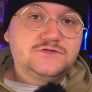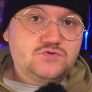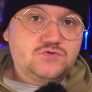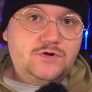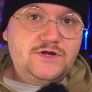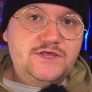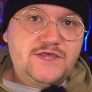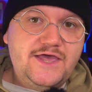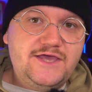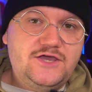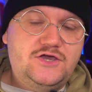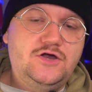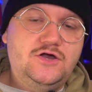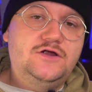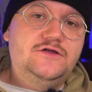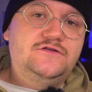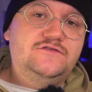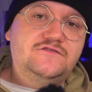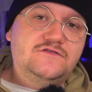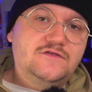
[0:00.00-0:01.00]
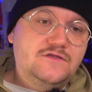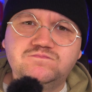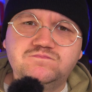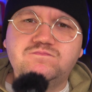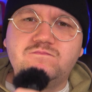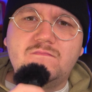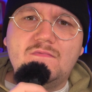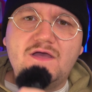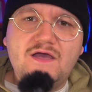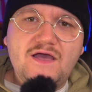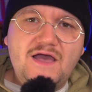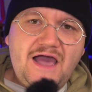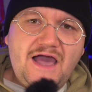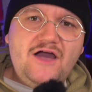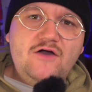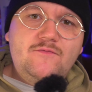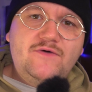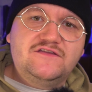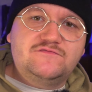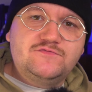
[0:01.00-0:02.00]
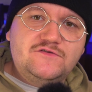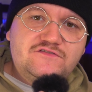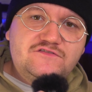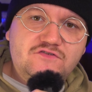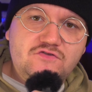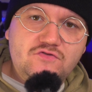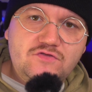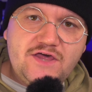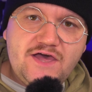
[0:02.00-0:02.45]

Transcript: 28 cards. How am I supposed to do